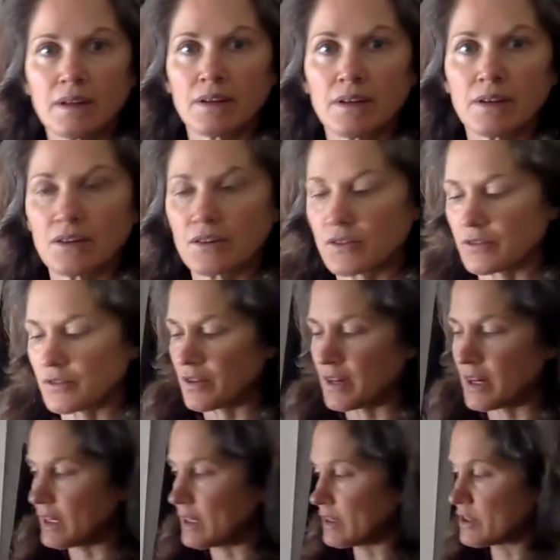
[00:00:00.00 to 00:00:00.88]
All
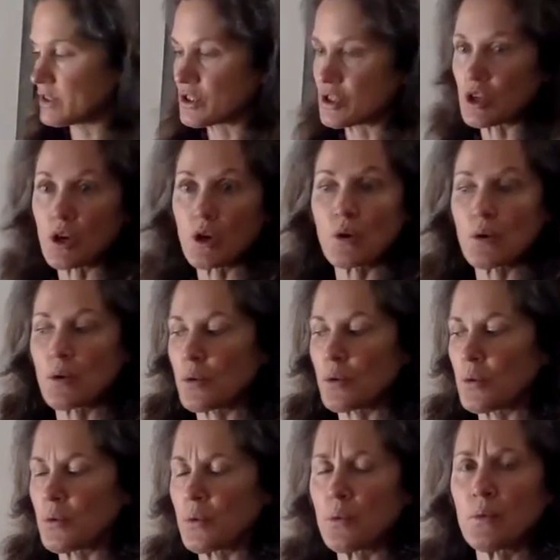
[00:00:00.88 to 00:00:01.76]
right,
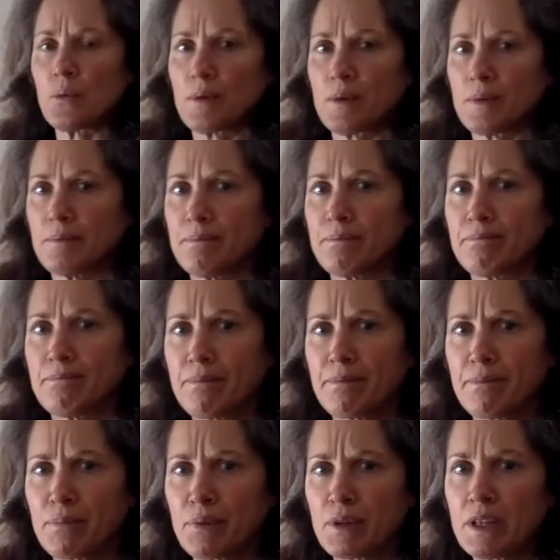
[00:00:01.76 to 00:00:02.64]
so
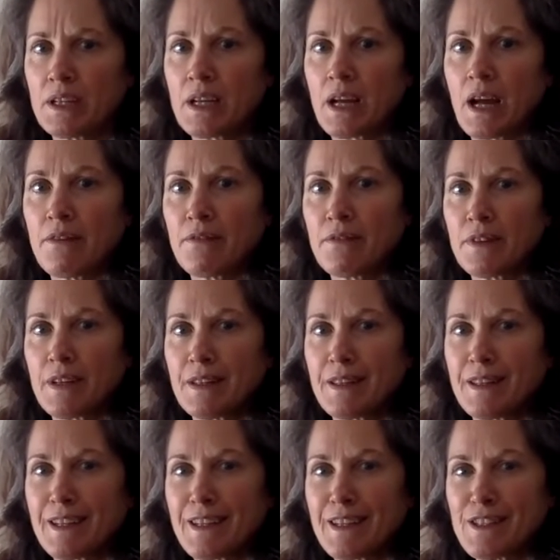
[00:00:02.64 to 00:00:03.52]
pretty
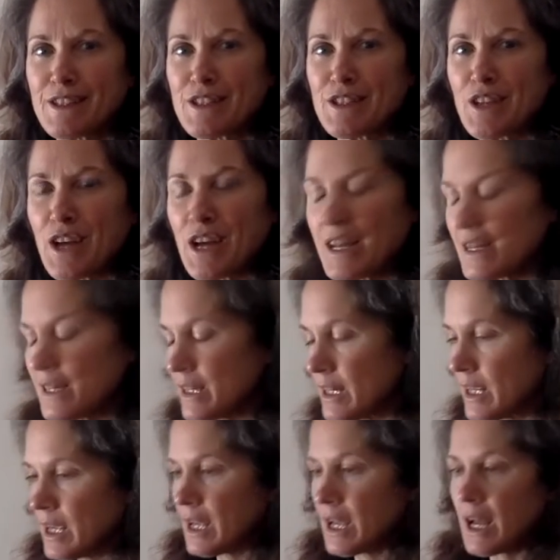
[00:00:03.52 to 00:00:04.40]
confident that it's done.
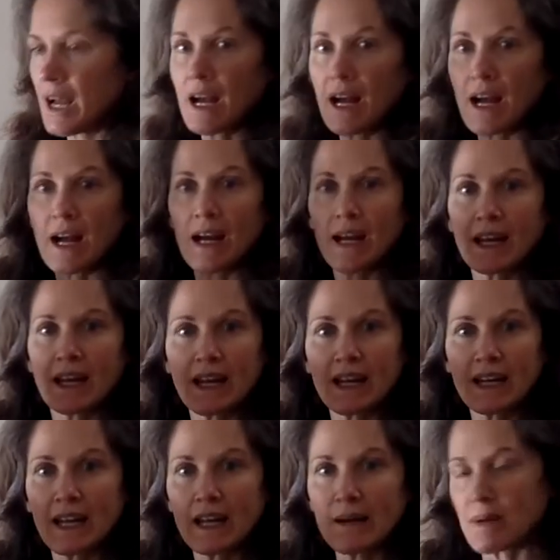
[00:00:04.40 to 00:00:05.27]
Again,
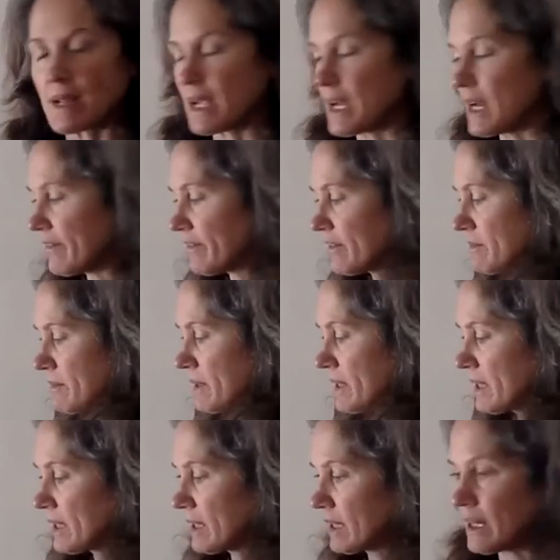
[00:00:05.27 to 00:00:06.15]
I got my oven
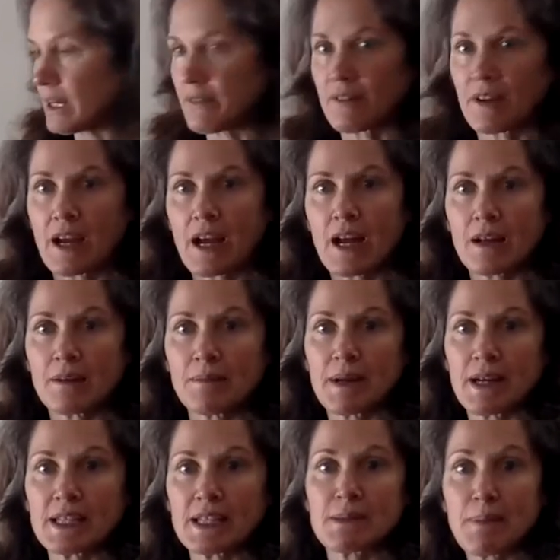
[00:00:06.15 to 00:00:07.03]
mitt. I've got
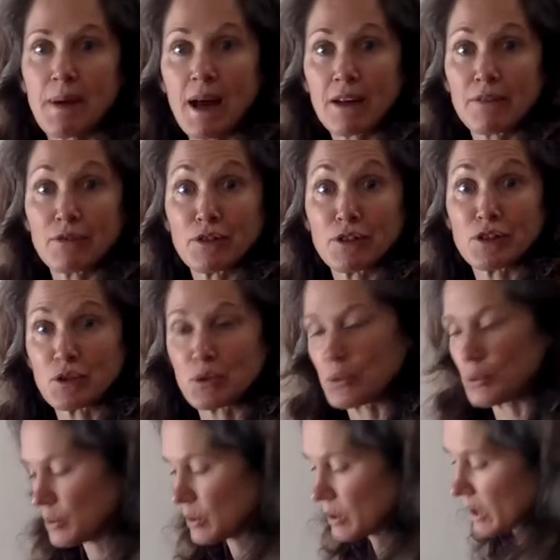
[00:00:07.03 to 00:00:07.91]
my spot for it to
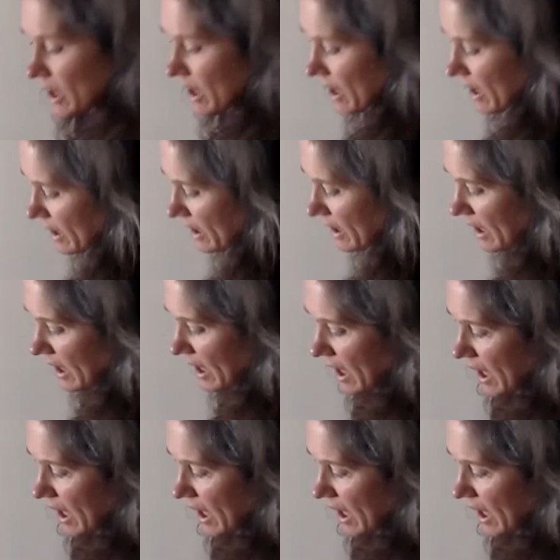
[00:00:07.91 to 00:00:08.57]
cool on.